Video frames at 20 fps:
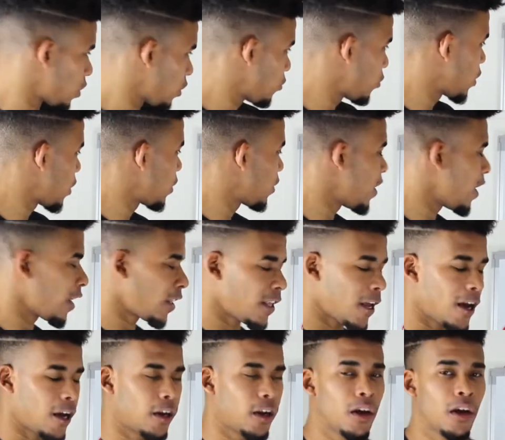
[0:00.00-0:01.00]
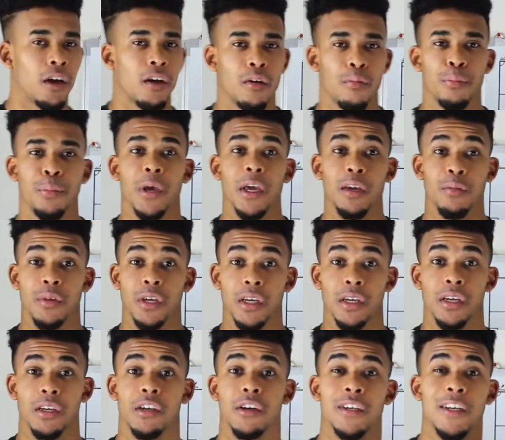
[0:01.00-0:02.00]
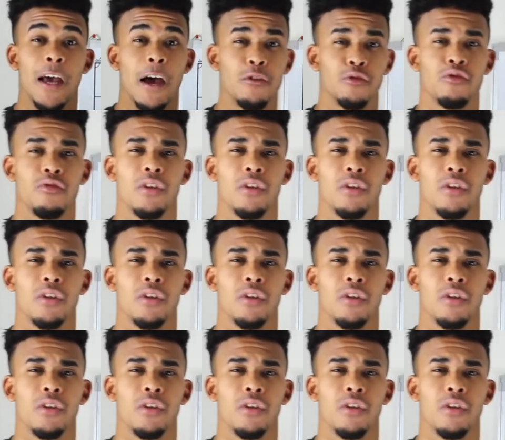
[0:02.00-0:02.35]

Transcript: You could think that maybe you're down